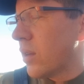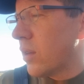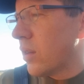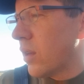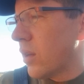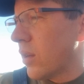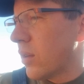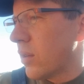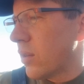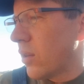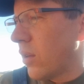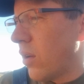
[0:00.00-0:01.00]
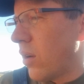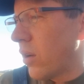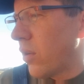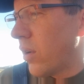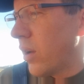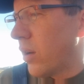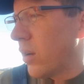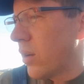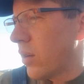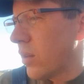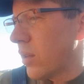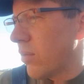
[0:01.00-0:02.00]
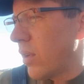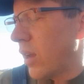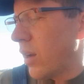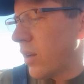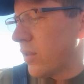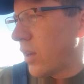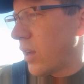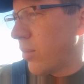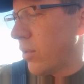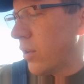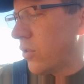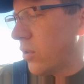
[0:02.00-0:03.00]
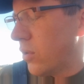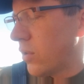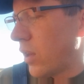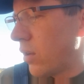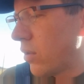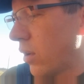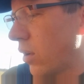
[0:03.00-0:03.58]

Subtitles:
In the long run, it may cause a couple issues. I don't